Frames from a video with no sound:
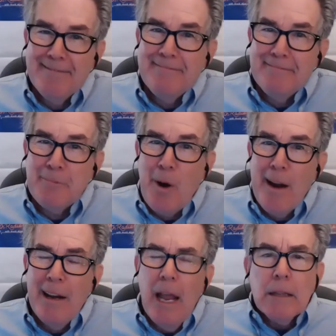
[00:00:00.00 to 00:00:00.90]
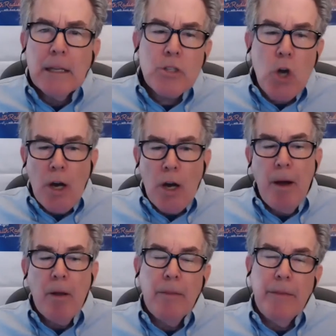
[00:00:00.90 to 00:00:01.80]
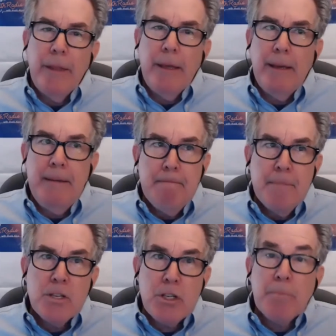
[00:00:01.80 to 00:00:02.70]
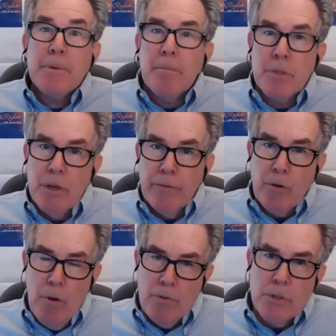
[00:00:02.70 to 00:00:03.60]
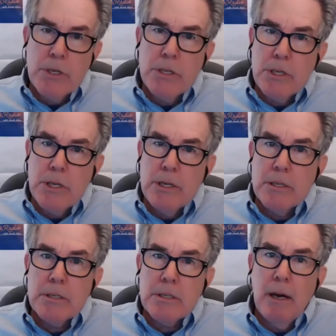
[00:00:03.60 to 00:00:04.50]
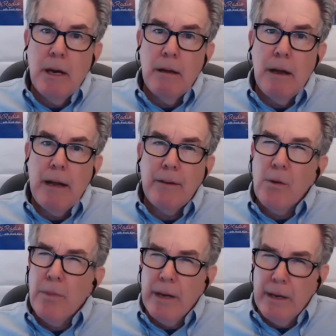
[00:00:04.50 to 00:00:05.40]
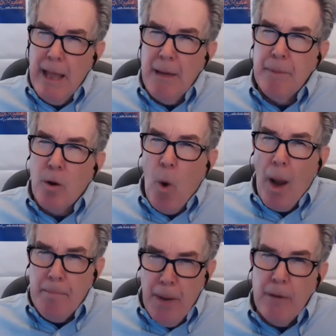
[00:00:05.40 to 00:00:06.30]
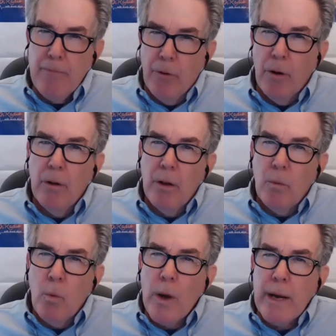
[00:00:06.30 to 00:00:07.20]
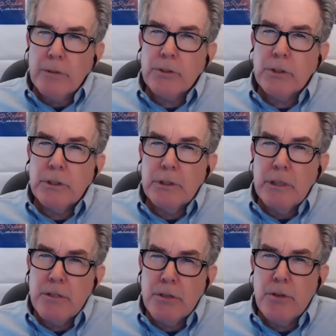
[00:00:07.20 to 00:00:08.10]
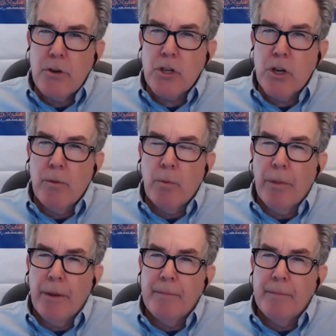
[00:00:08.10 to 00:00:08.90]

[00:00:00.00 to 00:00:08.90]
Right. Let's talk about the symptoms of Crohn's disease. I know that it can be quite painful. What else is associated with it?